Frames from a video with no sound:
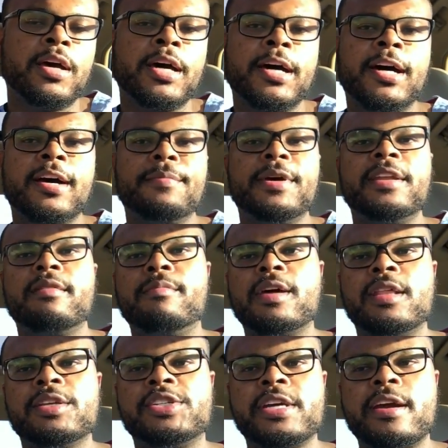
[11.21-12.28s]
Um, in the
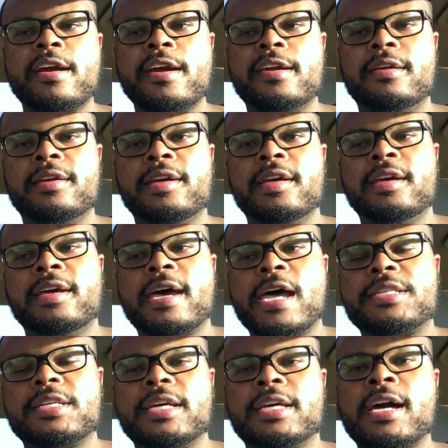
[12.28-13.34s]
military,
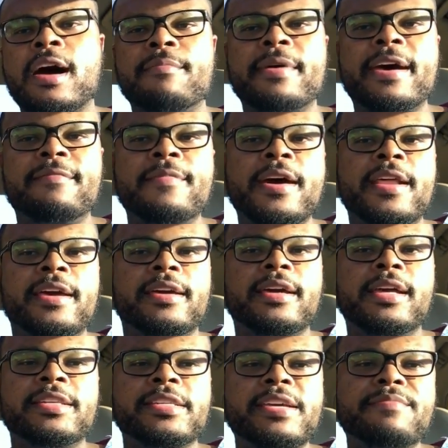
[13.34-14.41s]
as a combat medic,
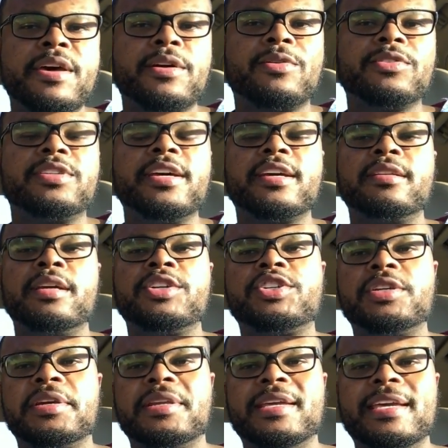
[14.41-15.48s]
as a medical
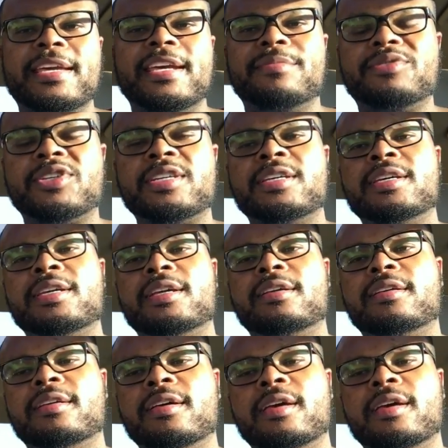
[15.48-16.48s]
technician, E M T,